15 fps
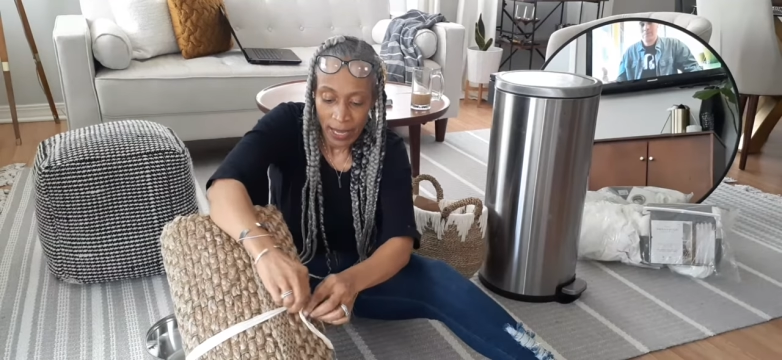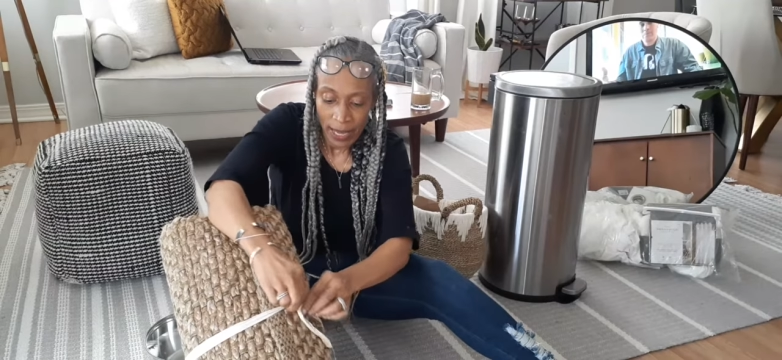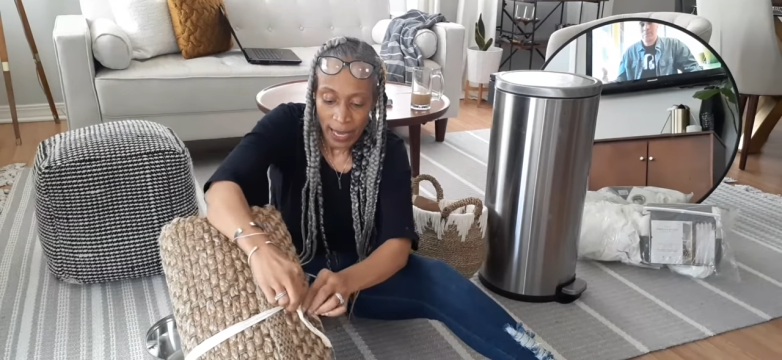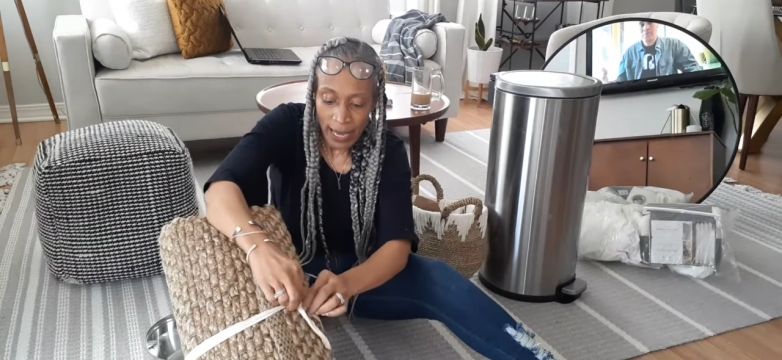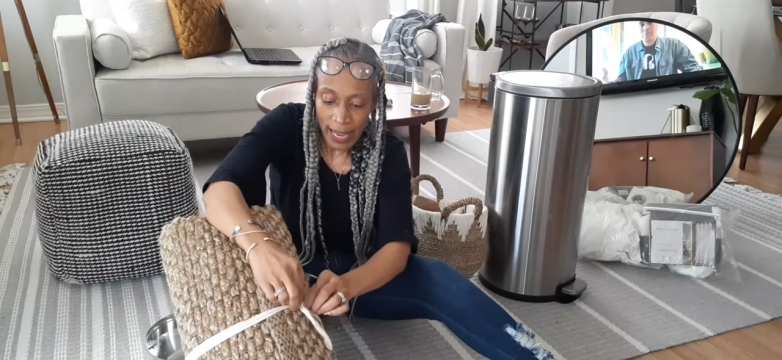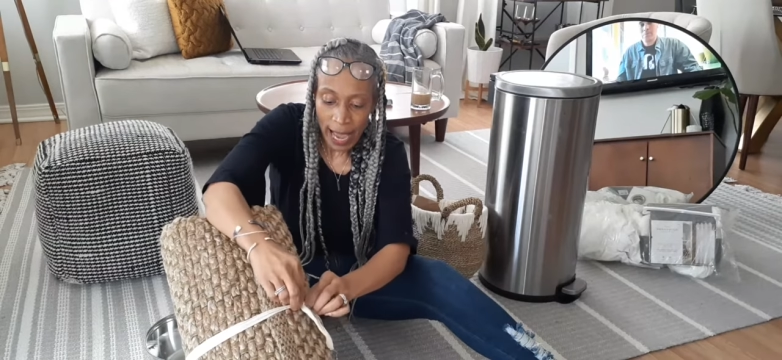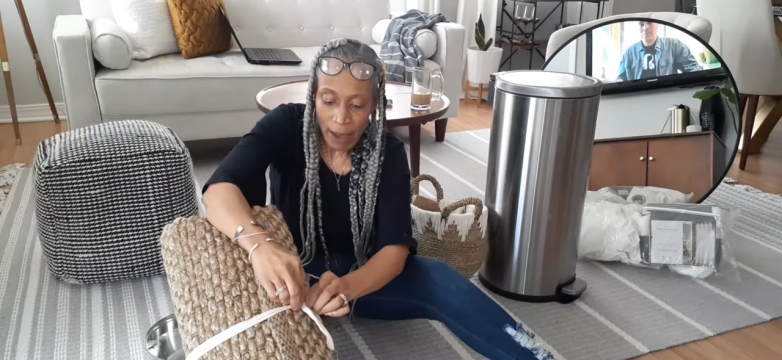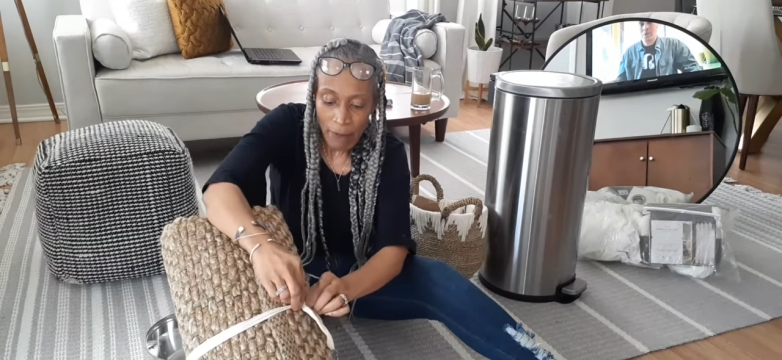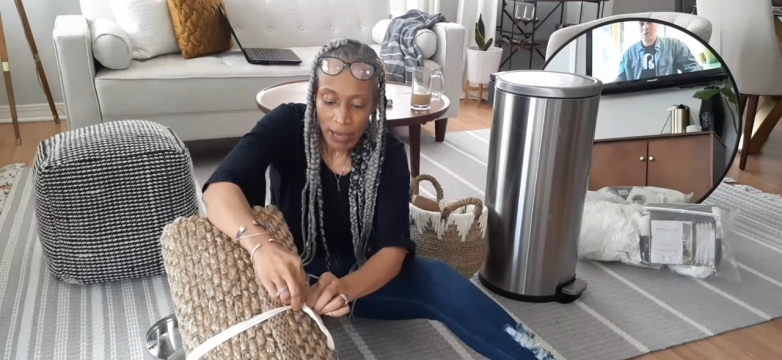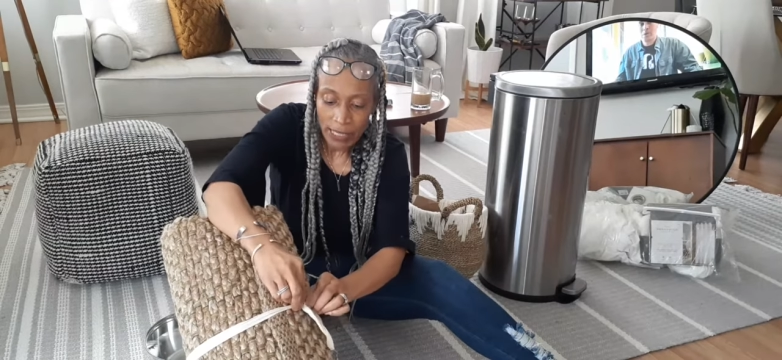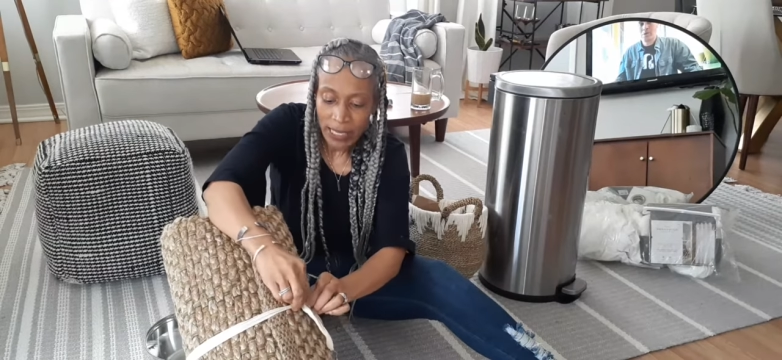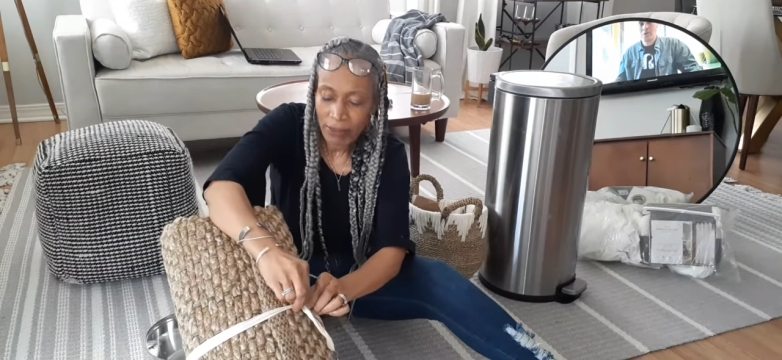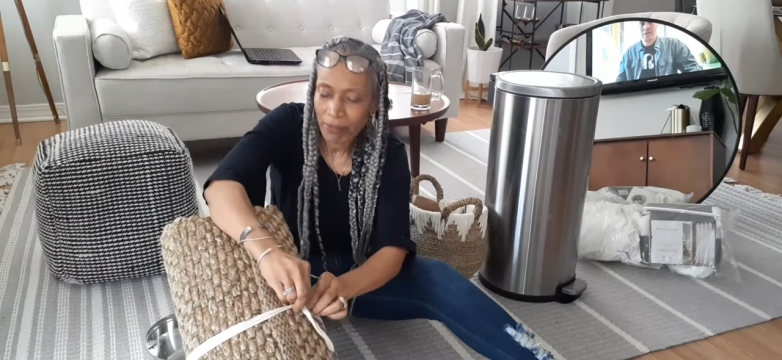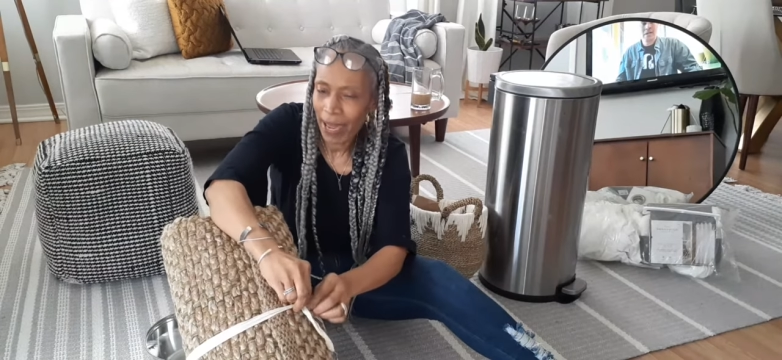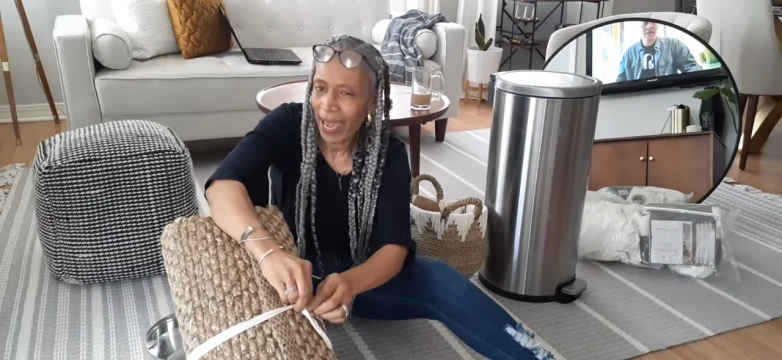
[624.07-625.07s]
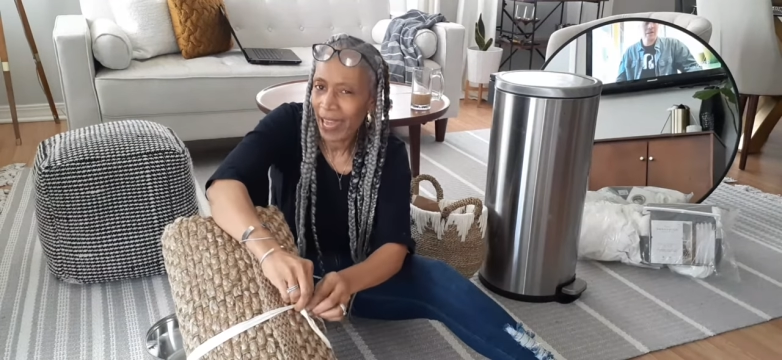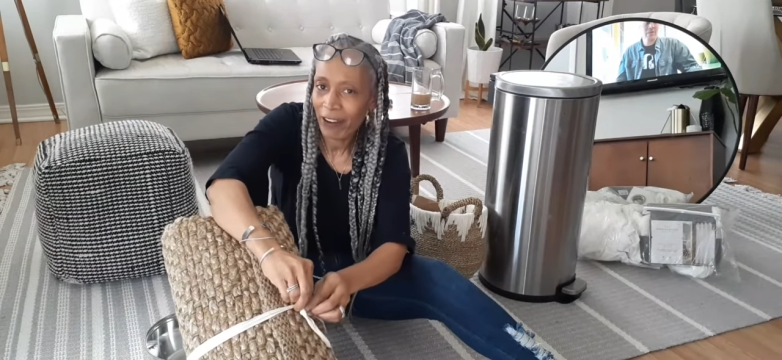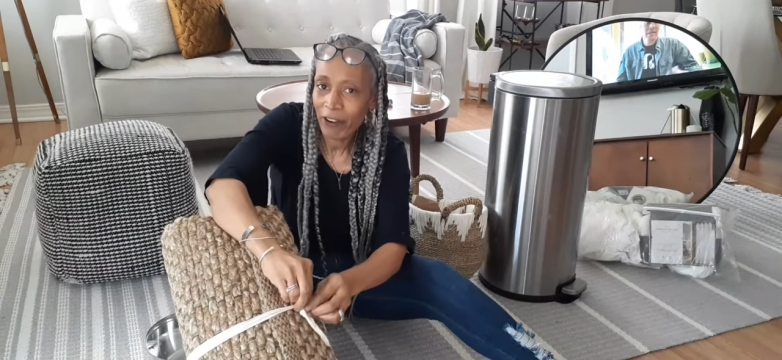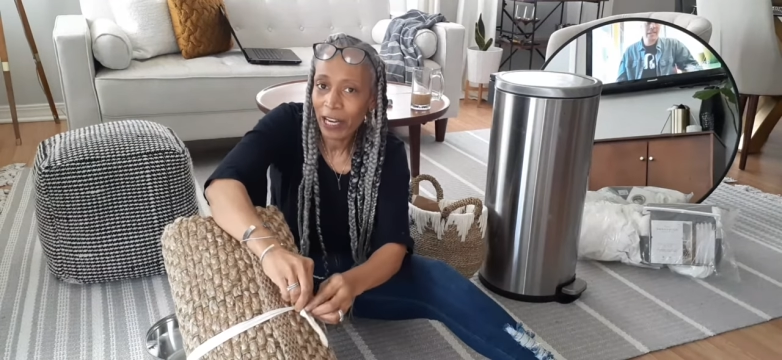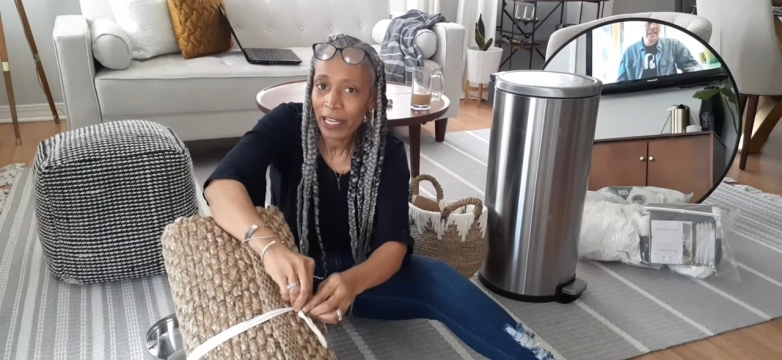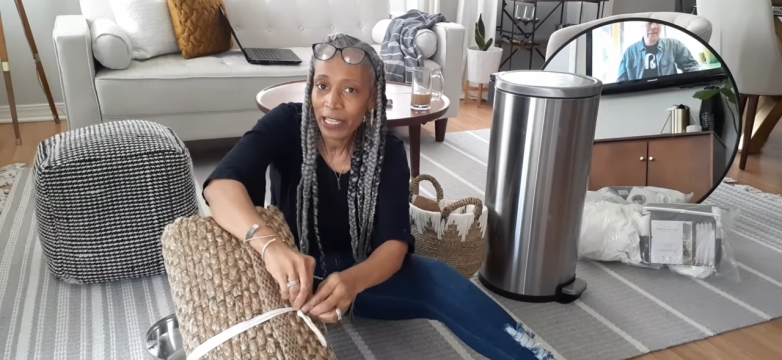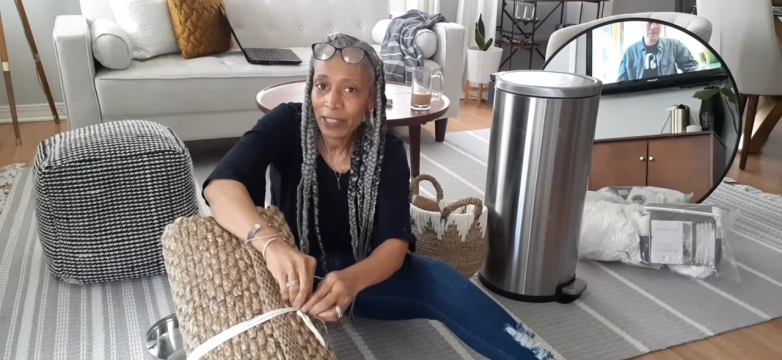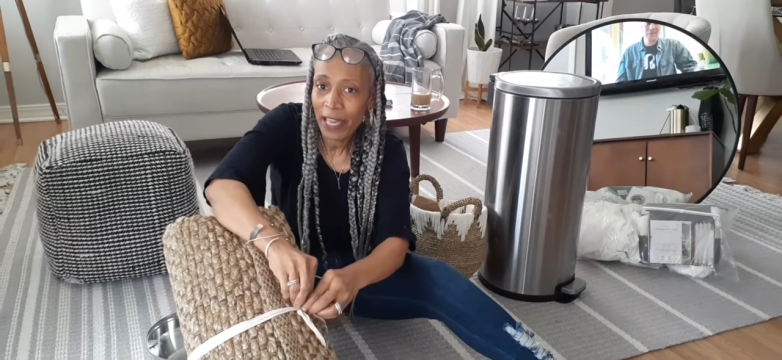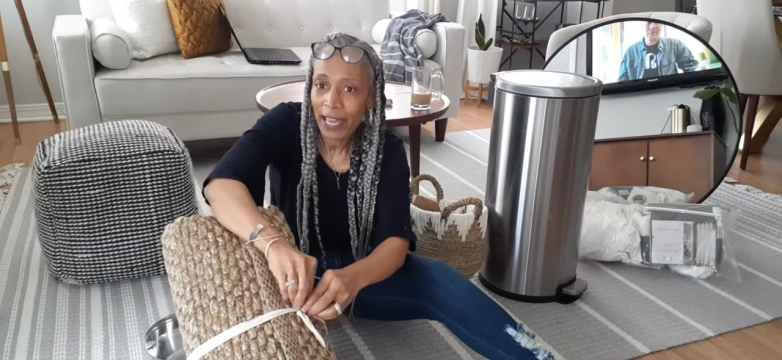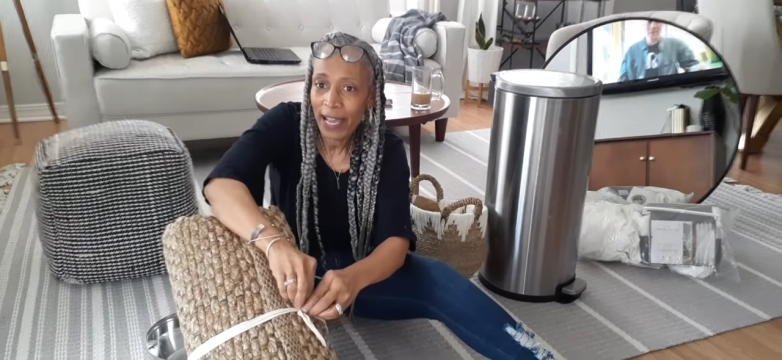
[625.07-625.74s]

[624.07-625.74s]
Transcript: And I wasn't mad or anything.